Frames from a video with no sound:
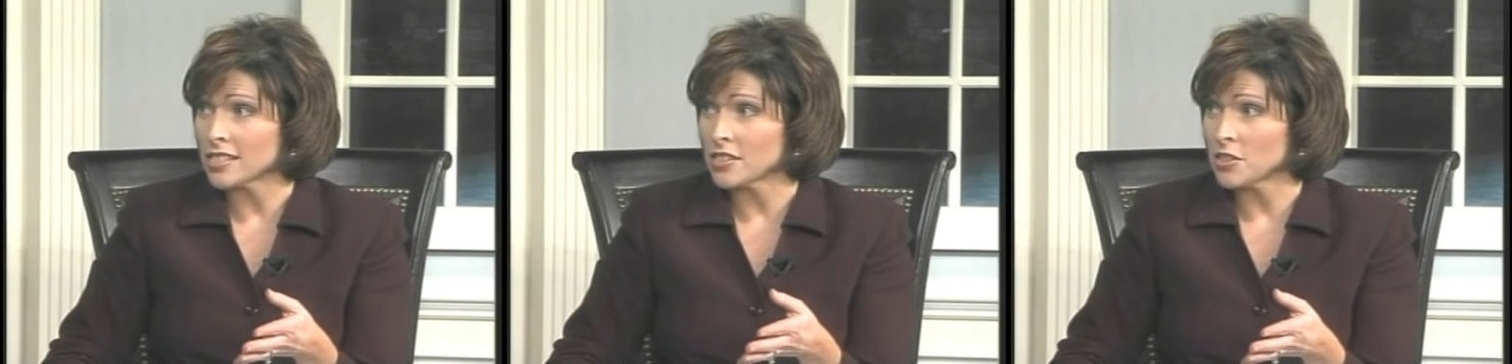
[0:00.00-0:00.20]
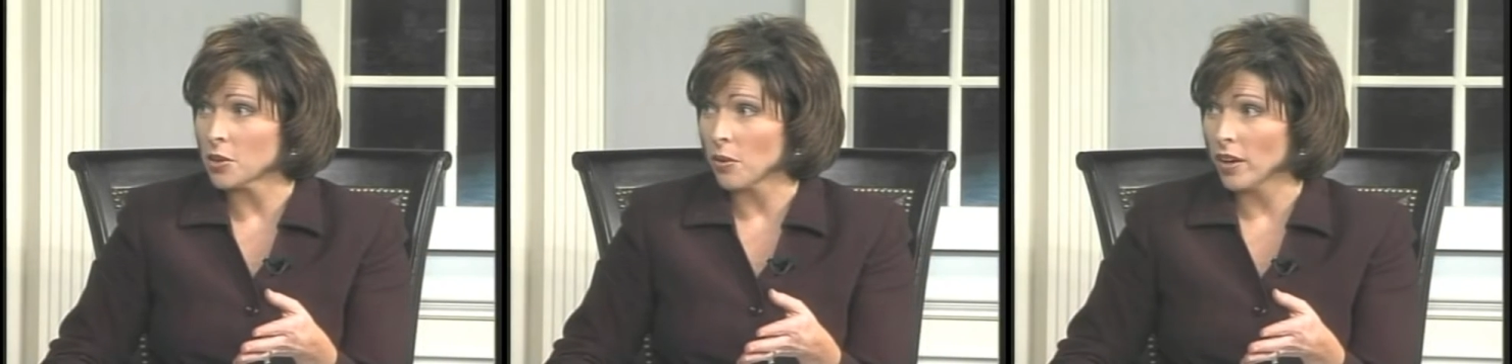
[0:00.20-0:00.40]

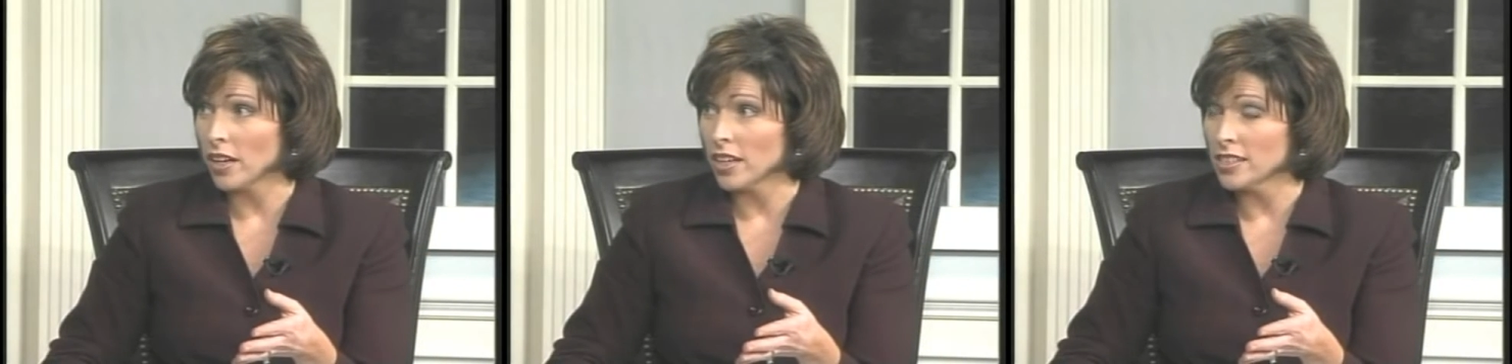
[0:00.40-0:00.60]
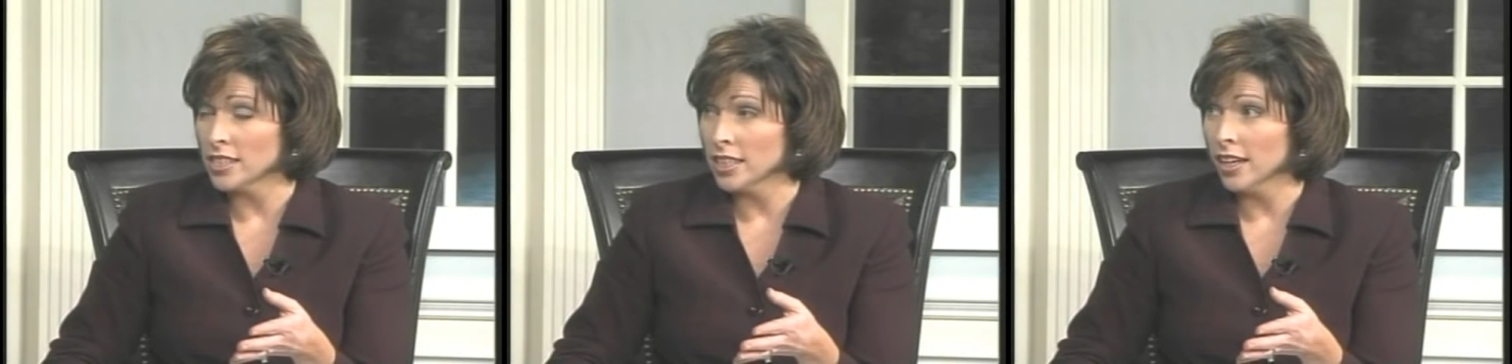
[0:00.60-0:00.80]
is a great
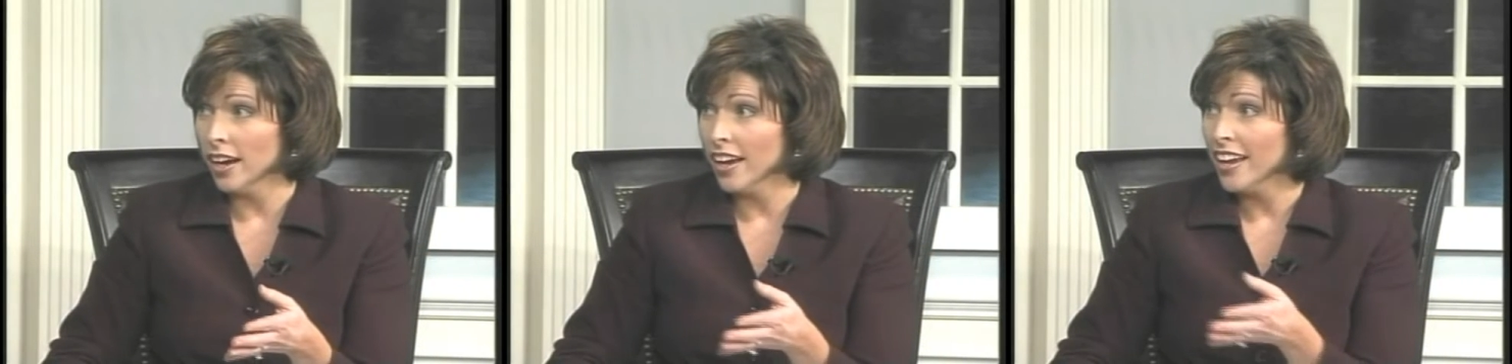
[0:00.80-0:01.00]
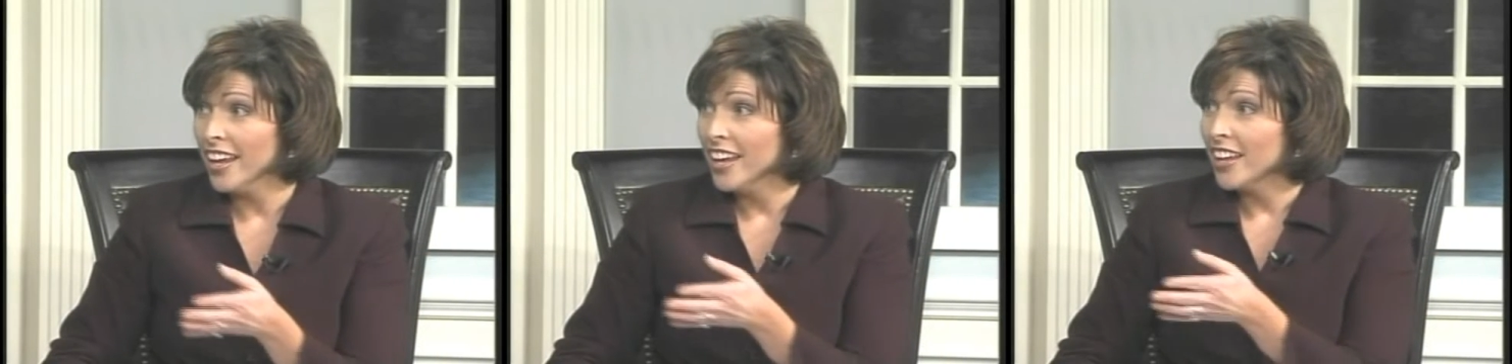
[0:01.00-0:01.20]
idea,
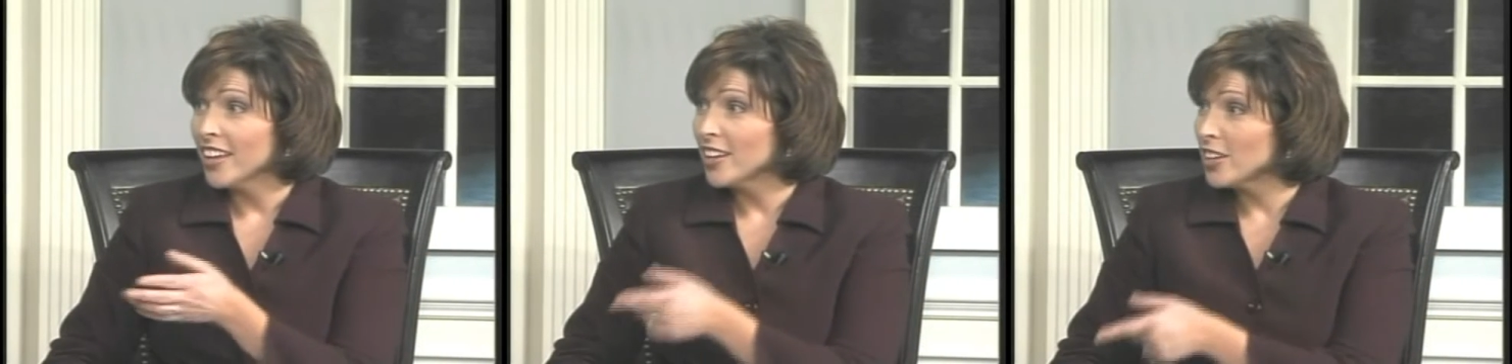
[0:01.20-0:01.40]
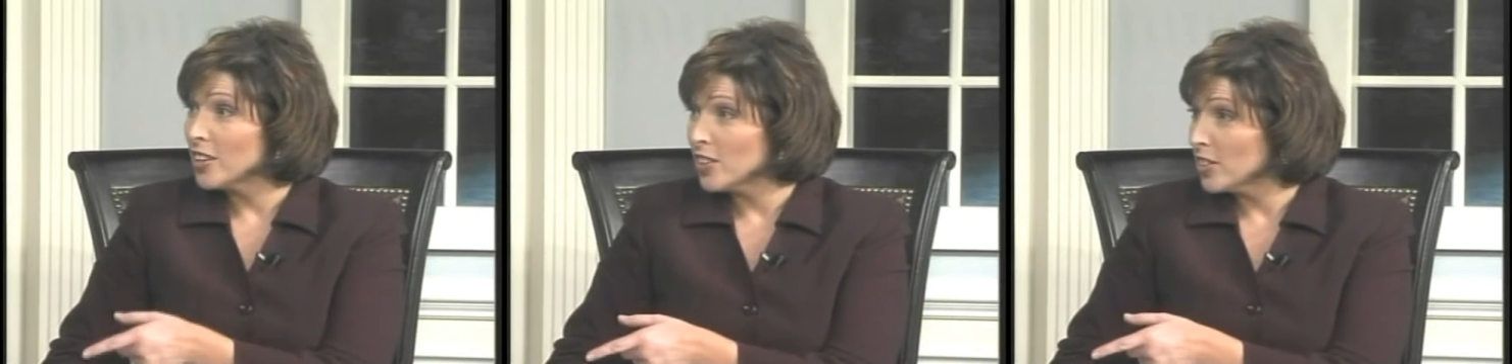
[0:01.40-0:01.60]

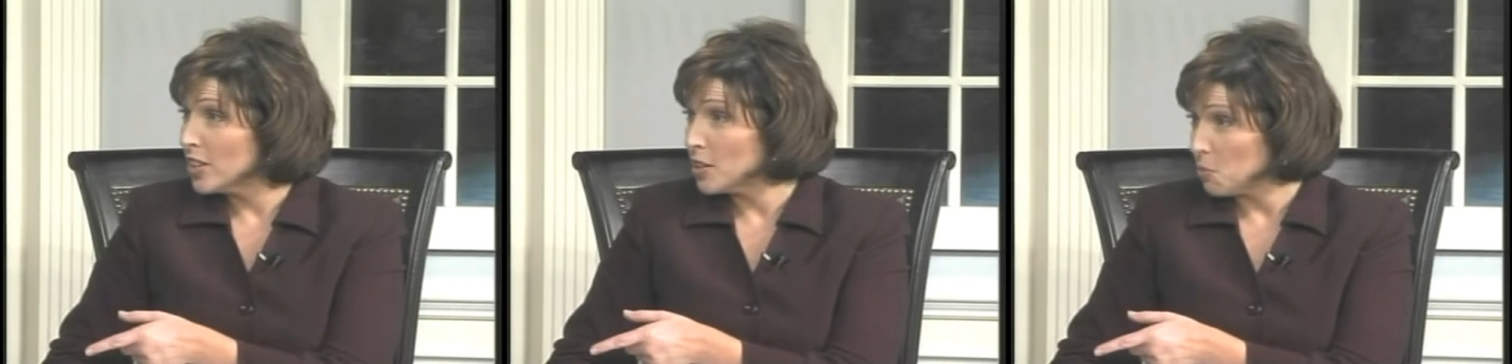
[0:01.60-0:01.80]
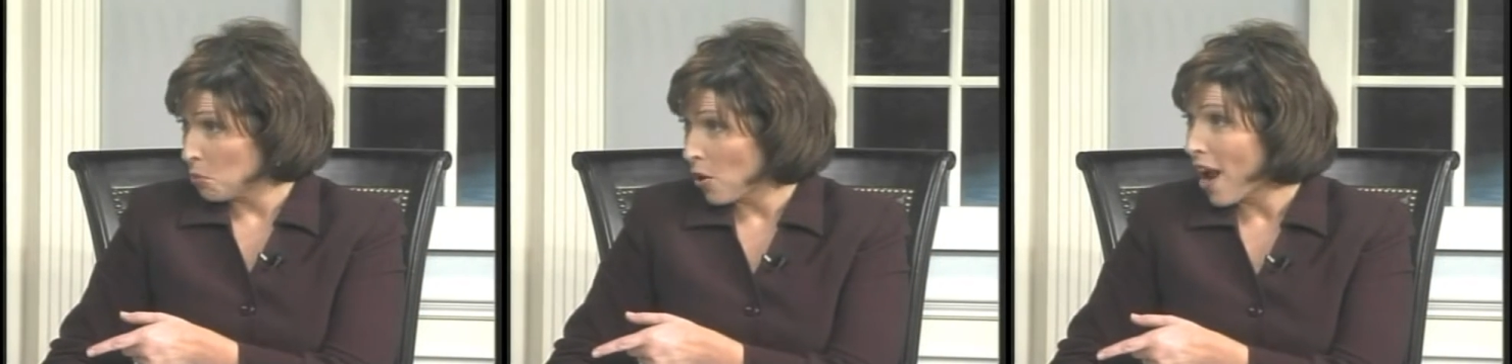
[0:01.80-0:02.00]

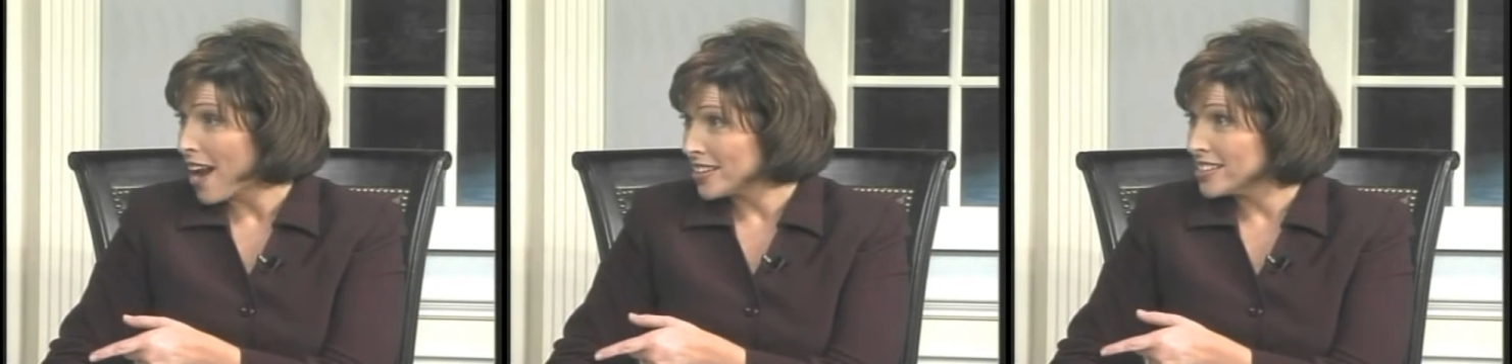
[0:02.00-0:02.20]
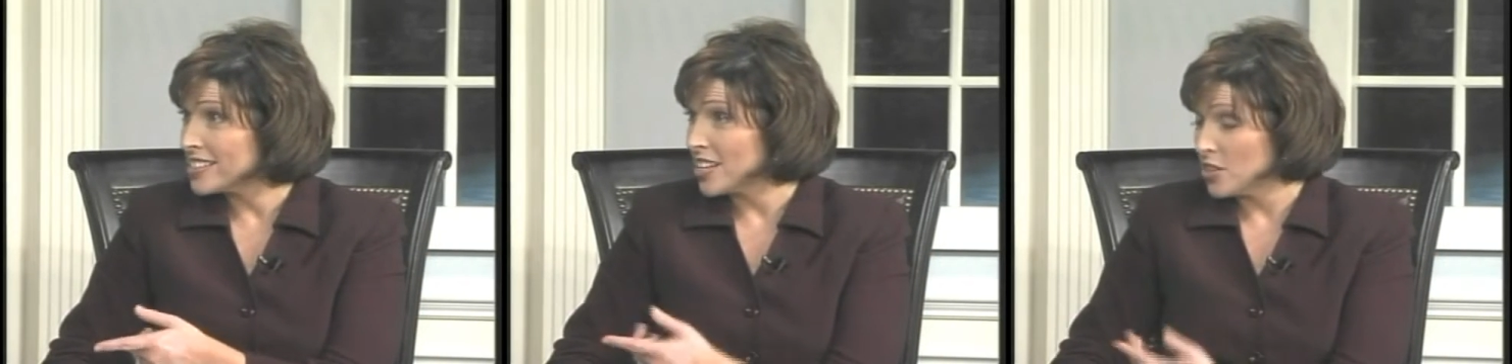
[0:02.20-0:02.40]
the
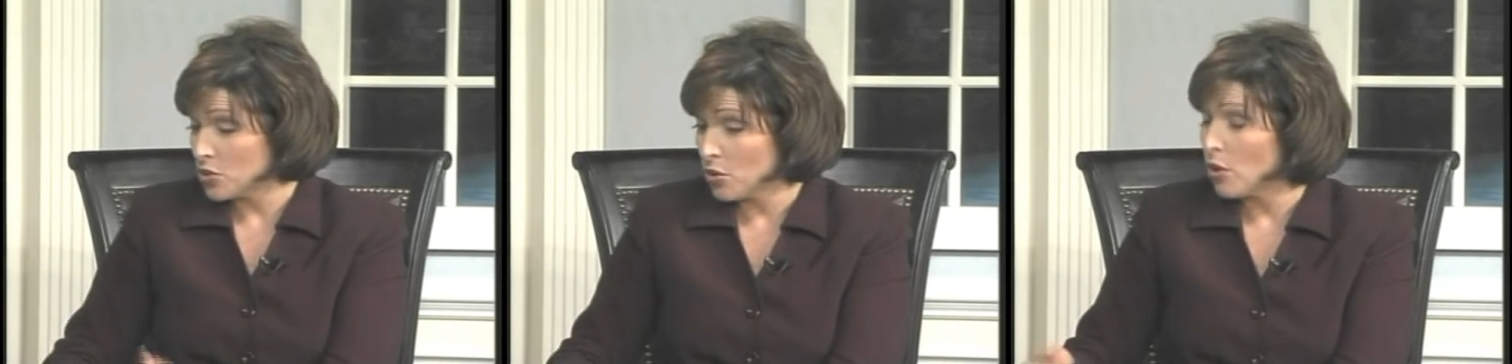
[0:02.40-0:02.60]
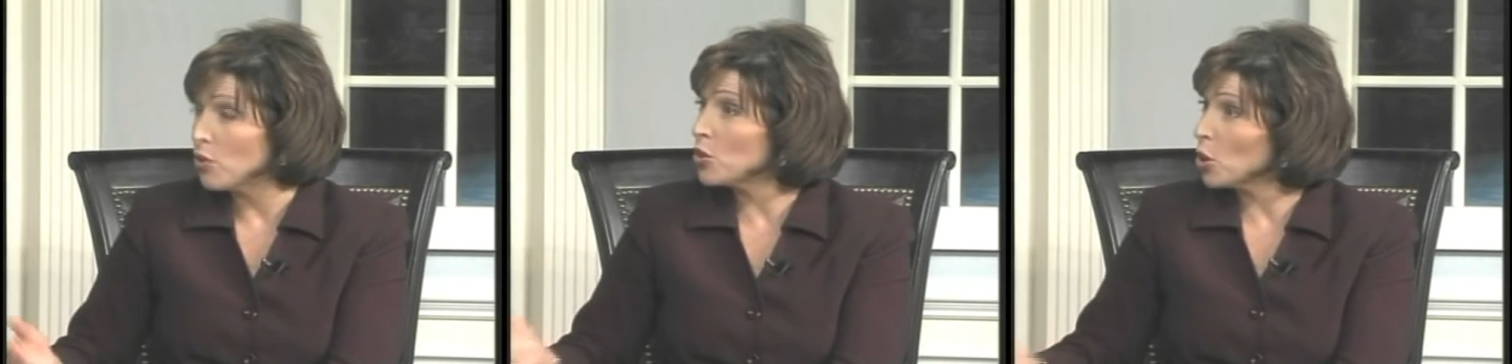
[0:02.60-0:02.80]
practice has
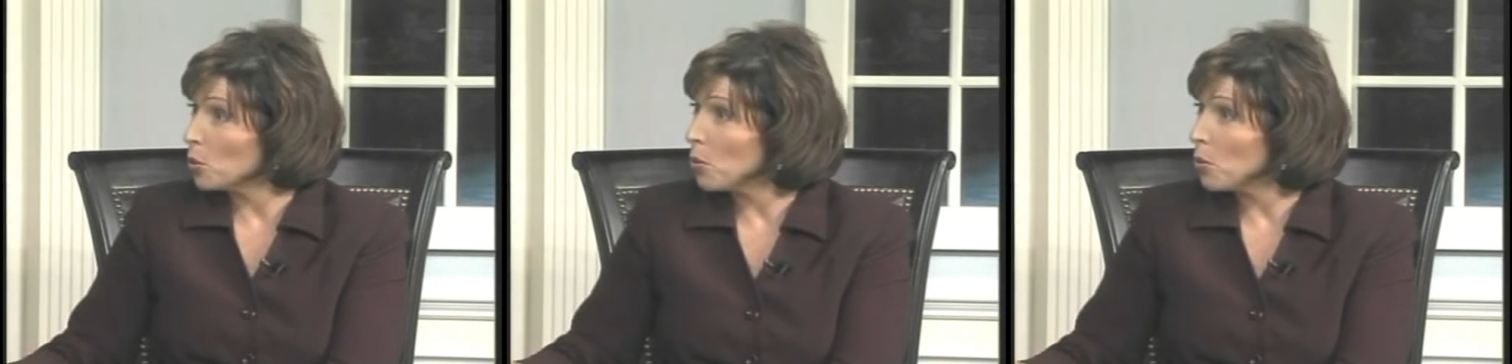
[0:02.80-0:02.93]
grown, your